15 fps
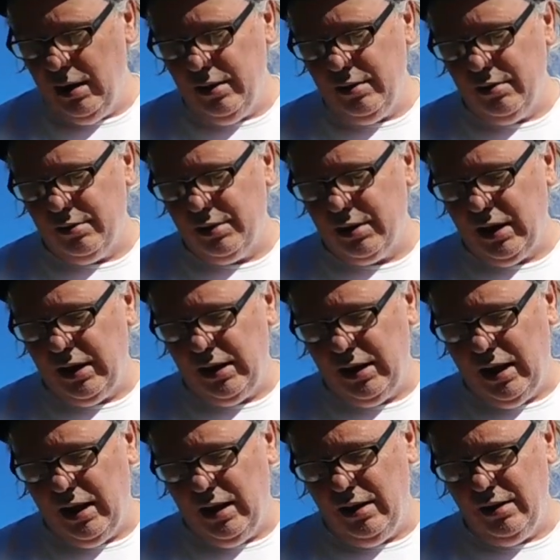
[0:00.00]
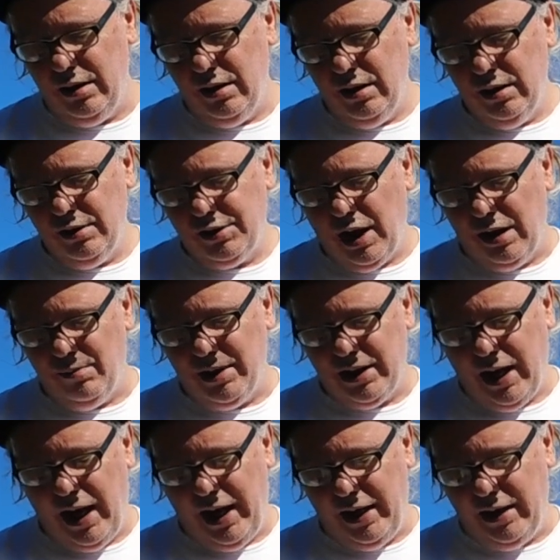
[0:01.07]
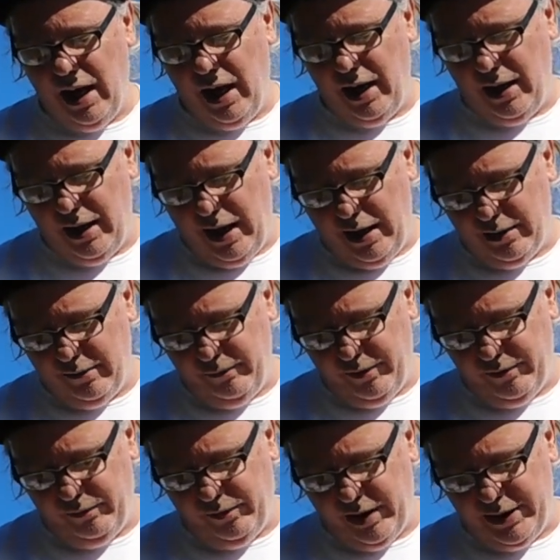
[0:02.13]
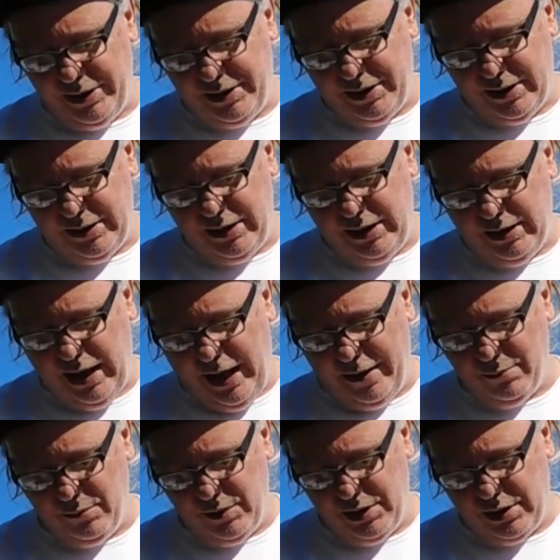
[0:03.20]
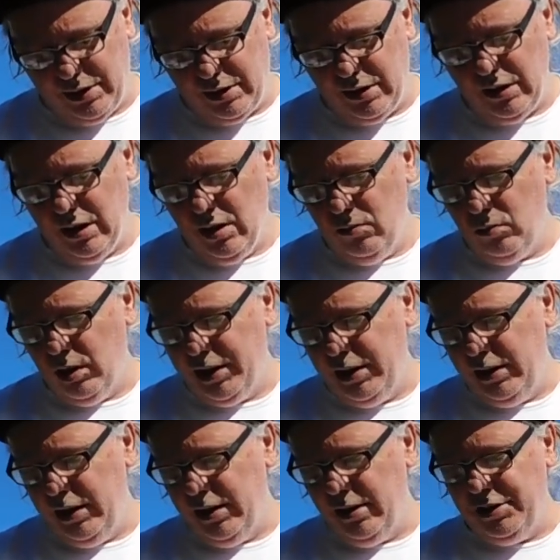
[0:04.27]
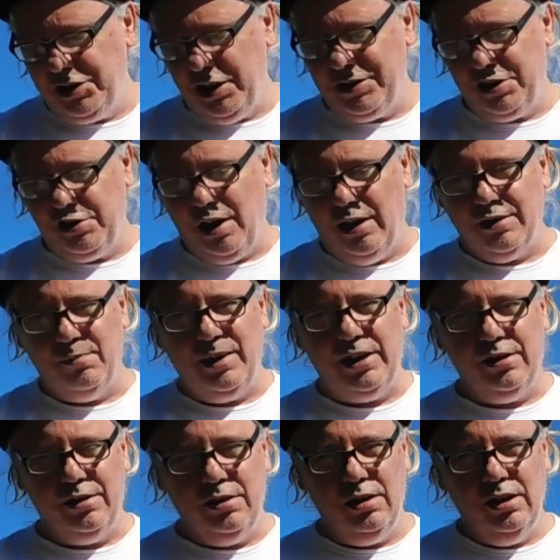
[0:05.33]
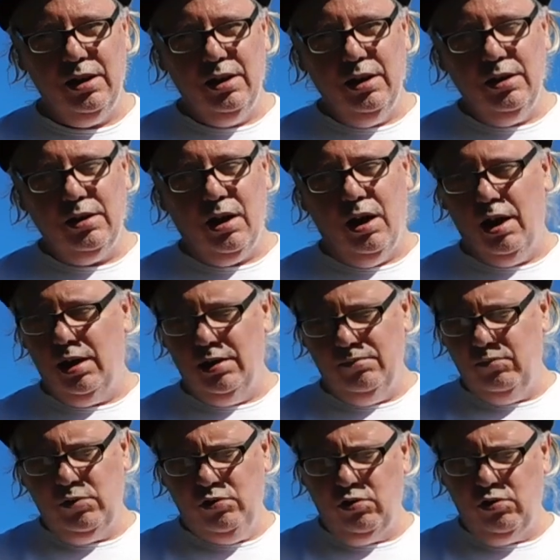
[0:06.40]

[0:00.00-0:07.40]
There was a Solomon Kane, Alan Weiss, Neil Adams one in there, Jess Jollerman, Cull.